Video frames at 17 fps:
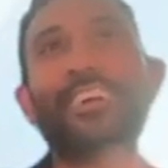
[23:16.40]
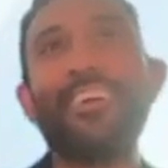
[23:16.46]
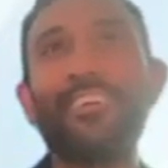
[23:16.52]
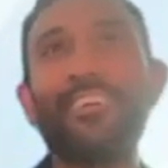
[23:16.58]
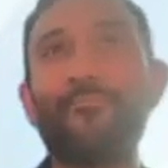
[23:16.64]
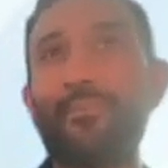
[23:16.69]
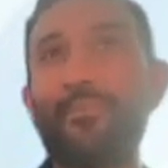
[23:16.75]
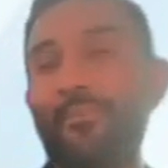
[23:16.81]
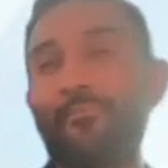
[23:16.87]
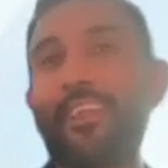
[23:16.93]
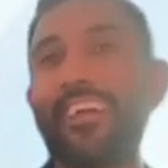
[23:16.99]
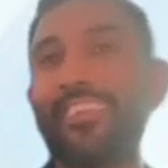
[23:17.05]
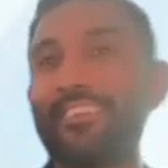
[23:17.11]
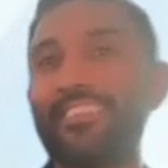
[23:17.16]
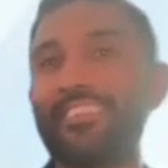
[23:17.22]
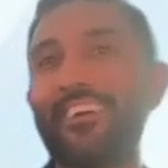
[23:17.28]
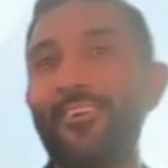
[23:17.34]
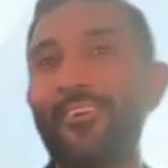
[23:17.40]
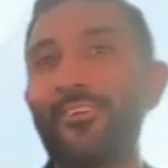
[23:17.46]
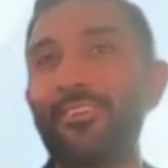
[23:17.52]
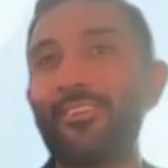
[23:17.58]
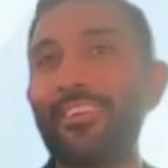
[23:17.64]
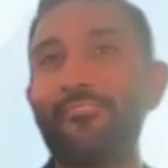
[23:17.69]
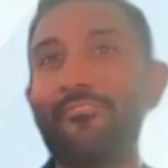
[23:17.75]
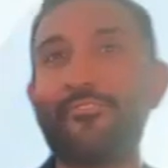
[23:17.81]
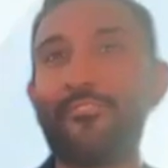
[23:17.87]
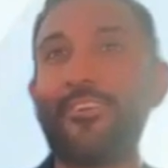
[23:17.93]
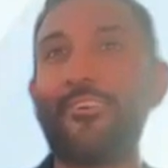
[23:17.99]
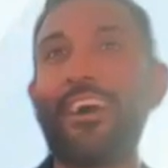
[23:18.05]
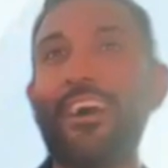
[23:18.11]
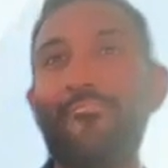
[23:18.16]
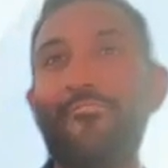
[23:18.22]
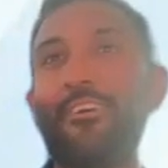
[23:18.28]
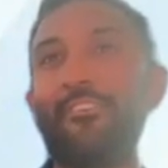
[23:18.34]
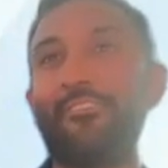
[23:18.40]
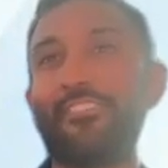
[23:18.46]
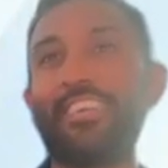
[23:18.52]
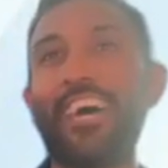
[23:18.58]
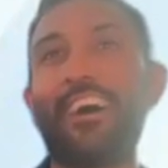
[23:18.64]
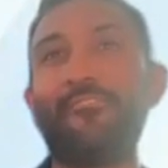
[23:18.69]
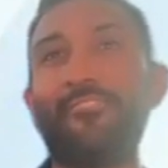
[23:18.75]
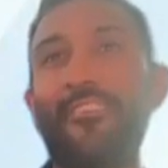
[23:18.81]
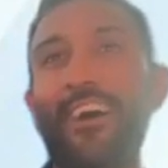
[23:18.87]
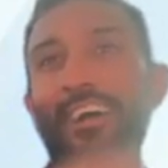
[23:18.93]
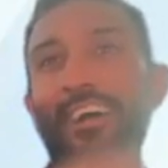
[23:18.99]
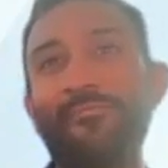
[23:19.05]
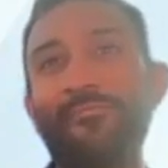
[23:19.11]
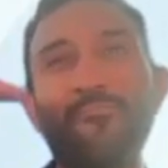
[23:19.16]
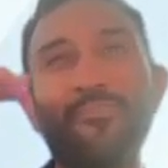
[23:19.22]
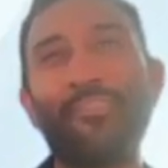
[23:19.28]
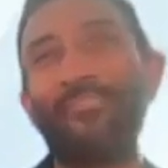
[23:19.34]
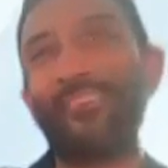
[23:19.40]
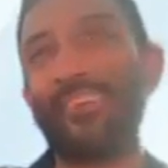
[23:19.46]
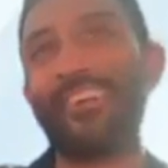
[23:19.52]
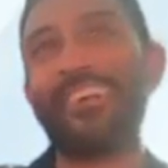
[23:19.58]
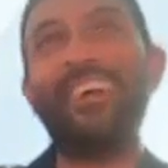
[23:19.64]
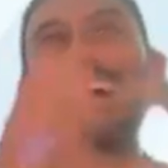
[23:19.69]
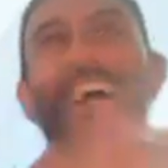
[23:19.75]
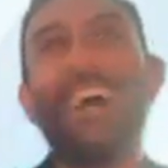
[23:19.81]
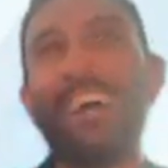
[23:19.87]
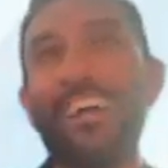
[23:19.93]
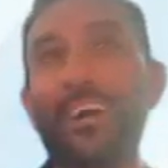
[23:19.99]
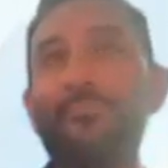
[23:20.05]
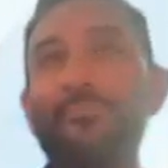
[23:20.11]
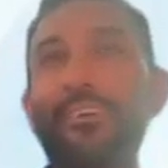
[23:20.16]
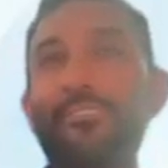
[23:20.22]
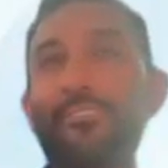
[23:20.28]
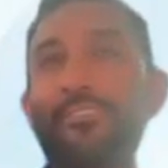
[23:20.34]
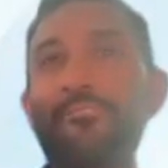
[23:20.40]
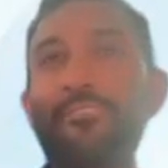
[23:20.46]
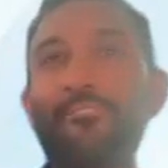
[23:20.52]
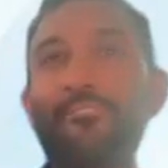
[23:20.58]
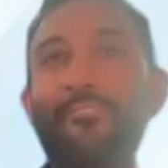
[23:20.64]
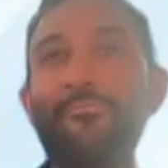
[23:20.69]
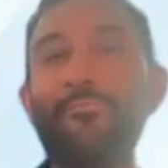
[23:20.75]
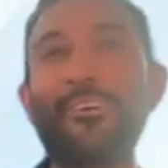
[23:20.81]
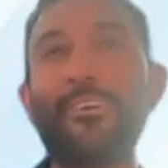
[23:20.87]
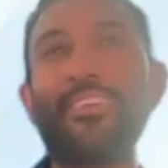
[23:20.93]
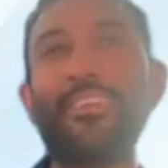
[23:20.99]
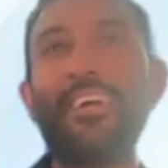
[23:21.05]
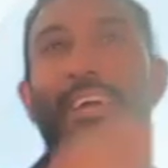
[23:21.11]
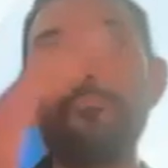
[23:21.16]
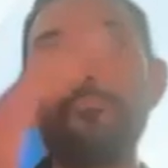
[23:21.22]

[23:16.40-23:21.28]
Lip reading: Maybe not list out all 11 if you don't have them off the top of mind, but maybe a couple of them if you would.